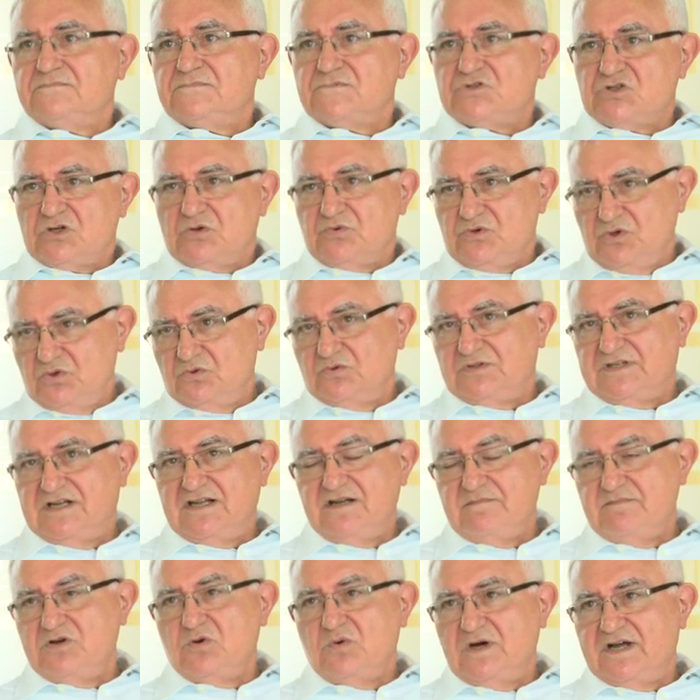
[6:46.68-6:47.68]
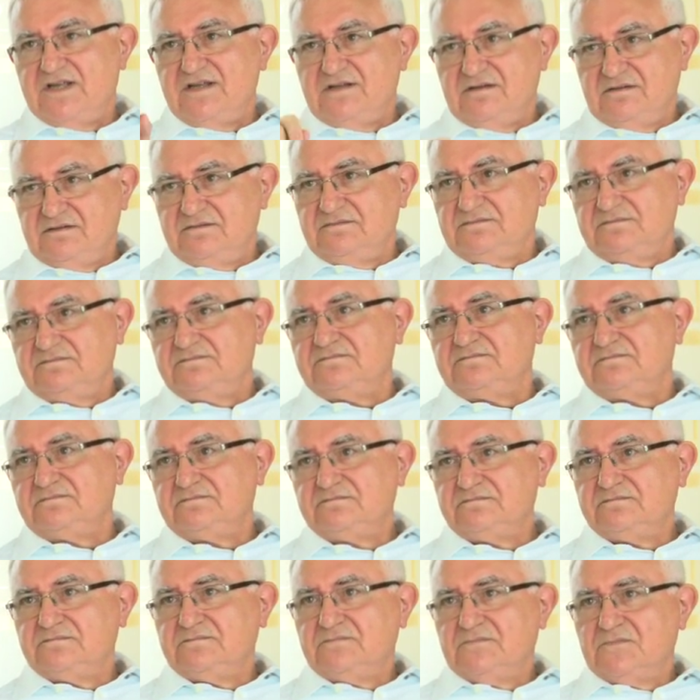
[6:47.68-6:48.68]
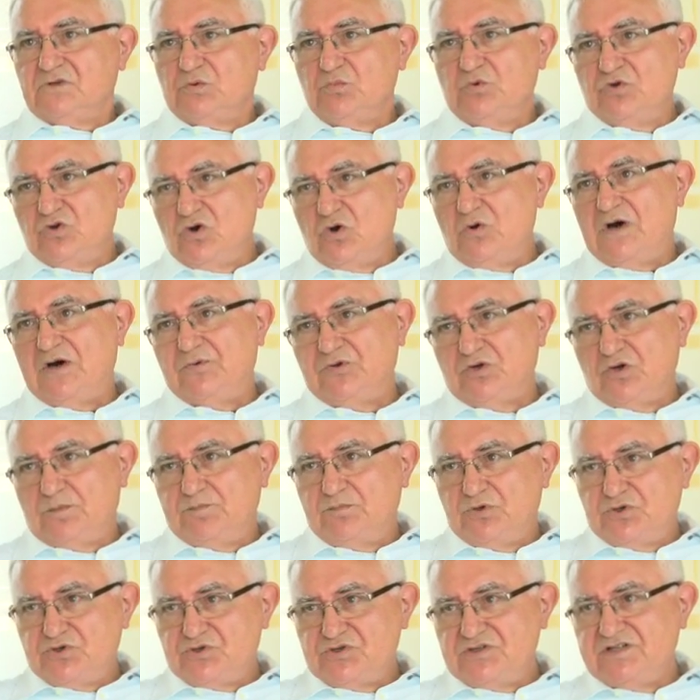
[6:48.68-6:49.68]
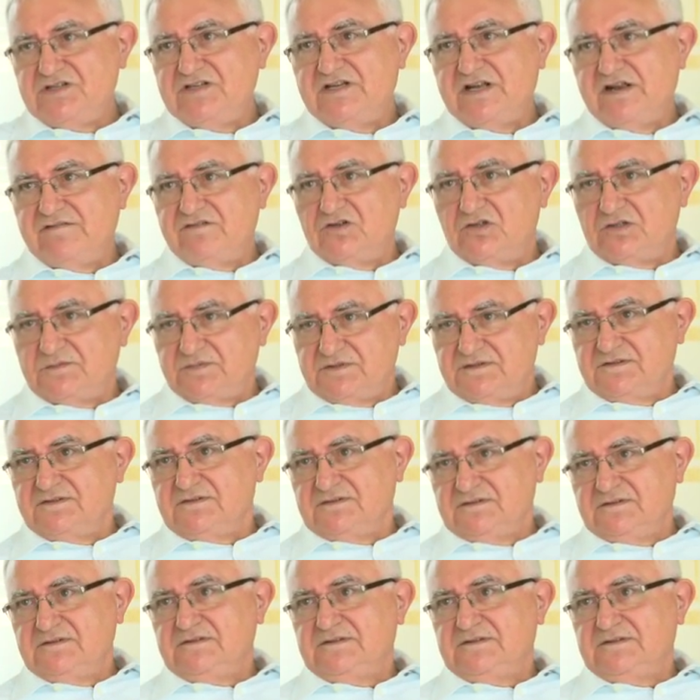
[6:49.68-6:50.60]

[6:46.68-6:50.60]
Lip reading: So you tell me why. We know how the opportunity developed.